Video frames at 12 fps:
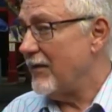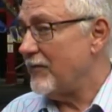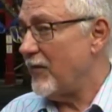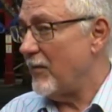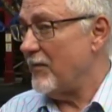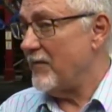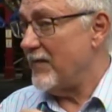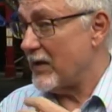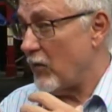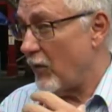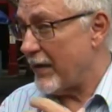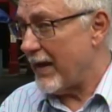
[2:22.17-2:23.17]
from
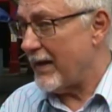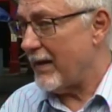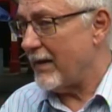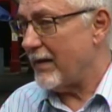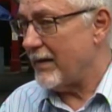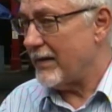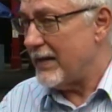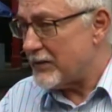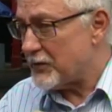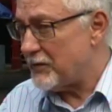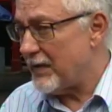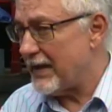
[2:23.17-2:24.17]
Victoria
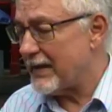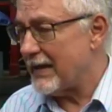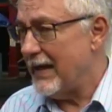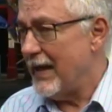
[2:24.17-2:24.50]
District,